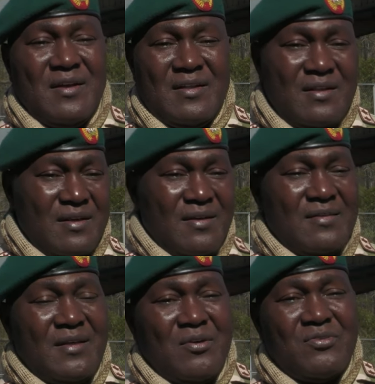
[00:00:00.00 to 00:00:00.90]
And
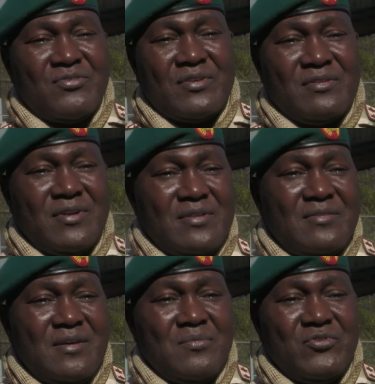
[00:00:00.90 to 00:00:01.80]
uh, that was a great
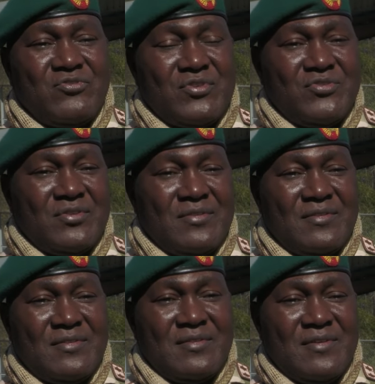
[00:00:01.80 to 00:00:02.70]
demonstration.
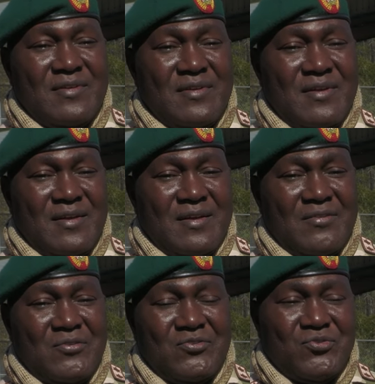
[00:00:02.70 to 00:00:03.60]

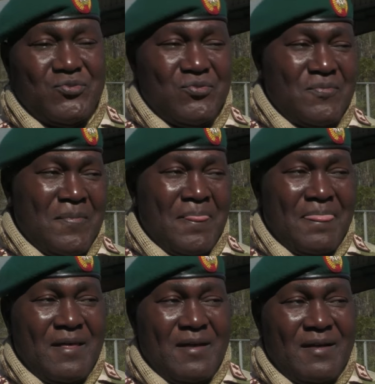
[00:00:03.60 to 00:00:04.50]
And also,
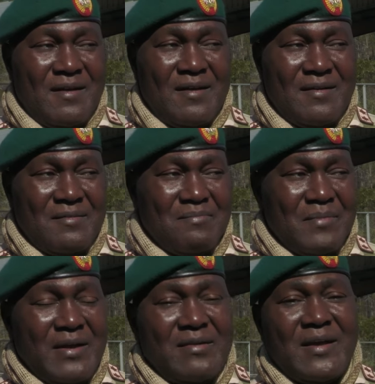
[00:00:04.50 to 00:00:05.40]
uh,
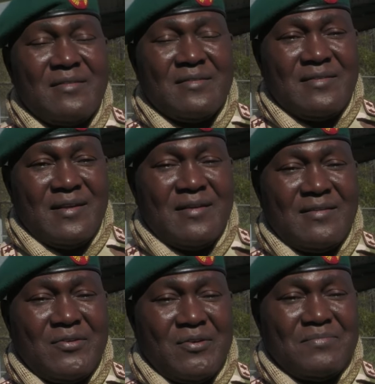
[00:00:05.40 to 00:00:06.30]
my ride in the
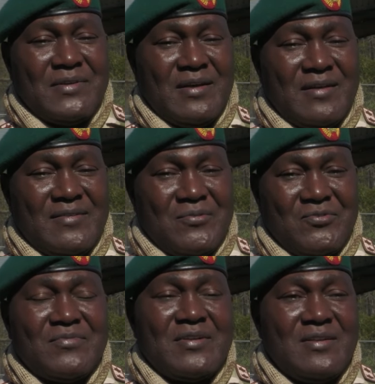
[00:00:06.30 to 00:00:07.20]
helicopter
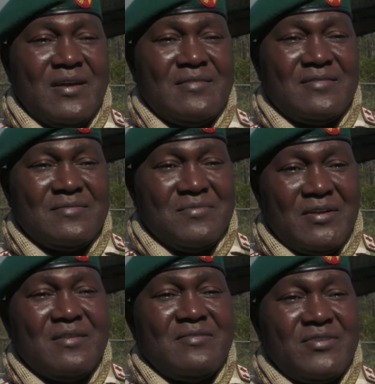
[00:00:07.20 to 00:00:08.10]
was very nice,
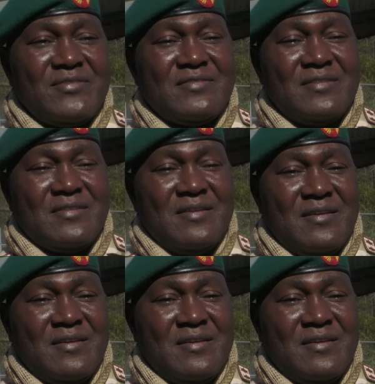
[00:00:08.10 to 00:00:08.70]
very interesting.